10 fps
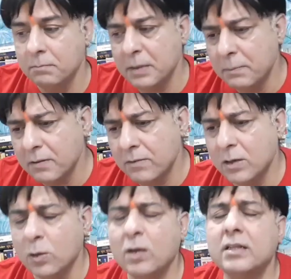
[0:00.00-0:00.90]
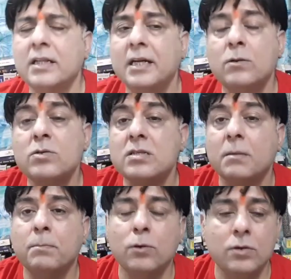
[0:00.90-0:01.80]
People will not there to
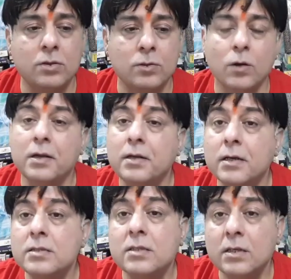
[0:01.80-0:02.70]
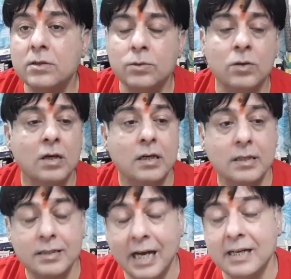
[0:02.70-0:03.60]
support you or nurture you.
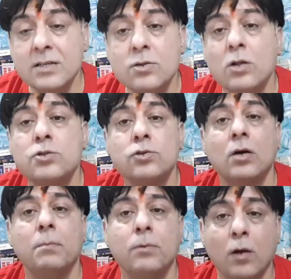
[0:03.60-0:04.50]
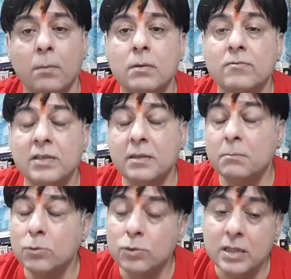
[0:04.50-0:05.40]
That is also a problem when the
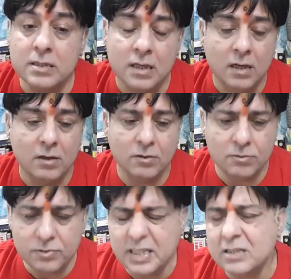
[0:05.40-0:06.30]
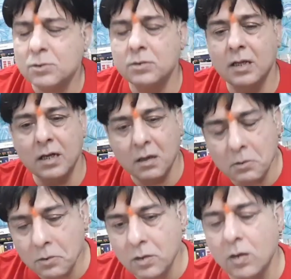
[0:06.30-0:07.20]
moon is weak. So there are a
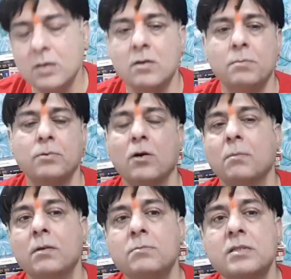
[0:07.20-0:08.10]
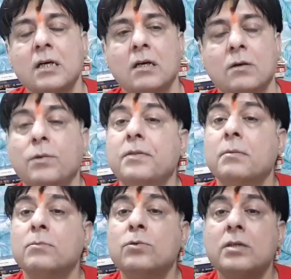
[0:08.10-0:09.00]
whole lot of problems when
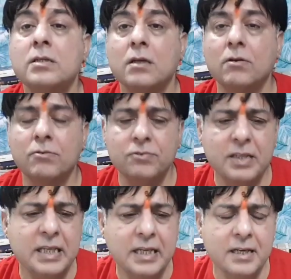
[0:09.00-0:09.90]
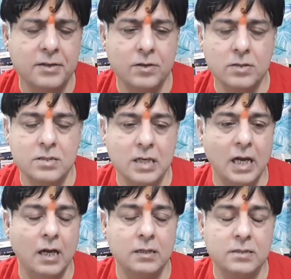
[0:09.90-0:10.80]
the moon is weak in your
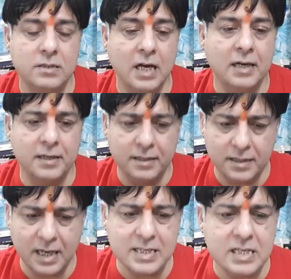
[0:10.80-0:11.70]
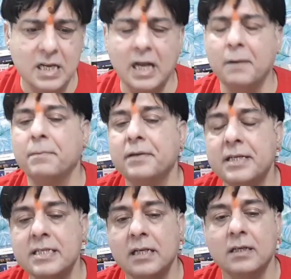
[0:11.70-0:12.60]
chart. The natural
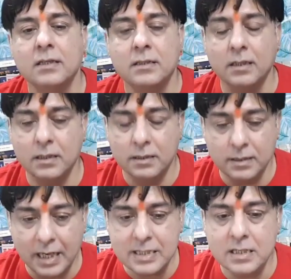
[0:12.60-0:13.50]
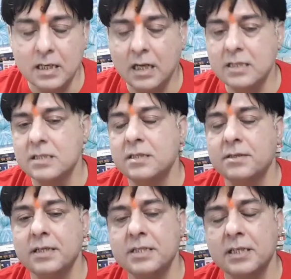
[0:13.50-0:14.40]
happiness, the natural
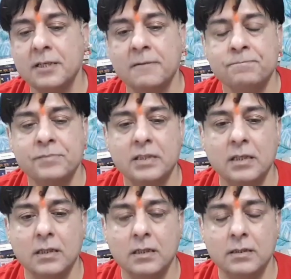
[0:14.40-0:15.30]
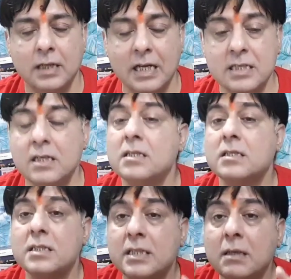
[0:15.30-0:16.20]
concentration, the natural
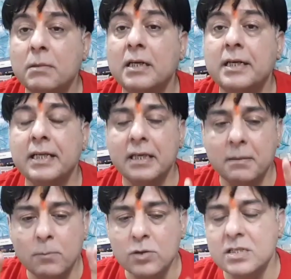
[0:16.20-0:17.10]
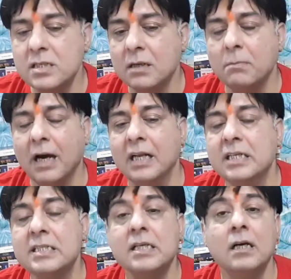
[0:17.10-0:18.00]
stability, emotional
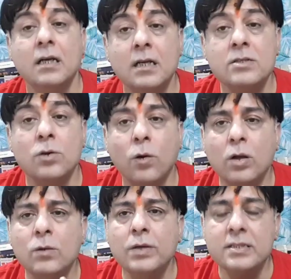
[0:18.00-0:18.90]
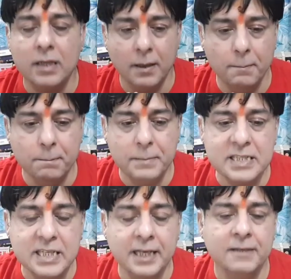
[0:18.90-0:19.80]
balance is always
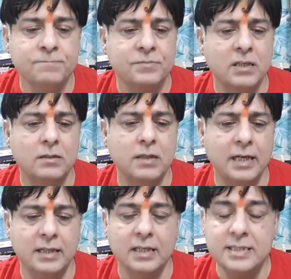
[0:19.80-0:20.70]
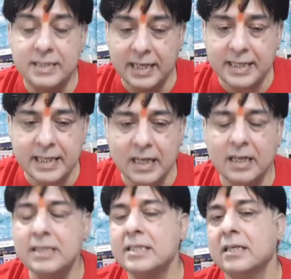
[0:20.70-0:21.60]
missing. That
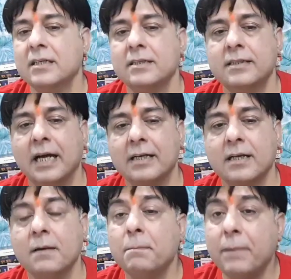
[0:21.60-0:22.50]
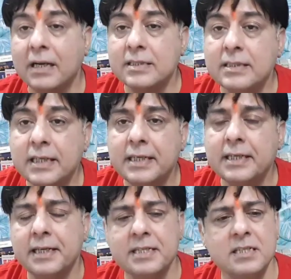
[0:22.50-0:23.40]
gentleness, that
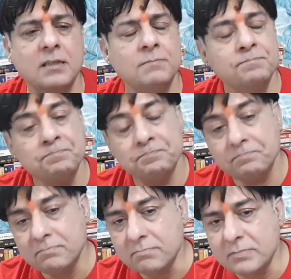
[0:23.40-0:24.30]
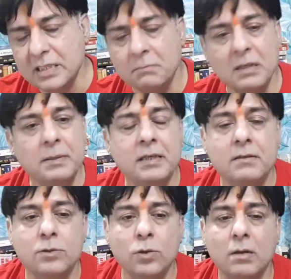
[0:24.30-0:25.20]
compassionate nature,
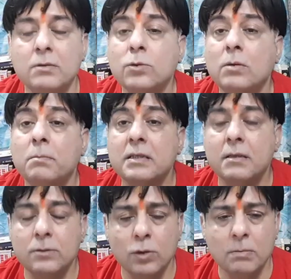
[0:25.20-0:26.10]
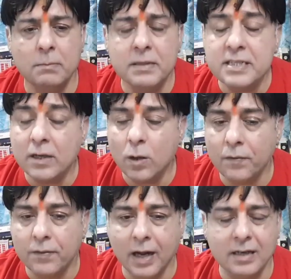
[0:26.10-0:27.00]
maybe you'll be missing
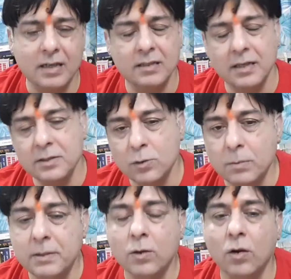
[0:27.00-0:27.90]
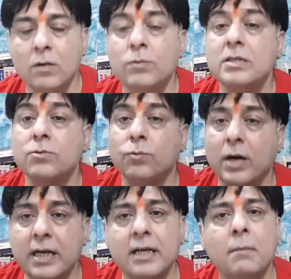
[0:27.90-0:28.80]
on that, and then you'll be always worried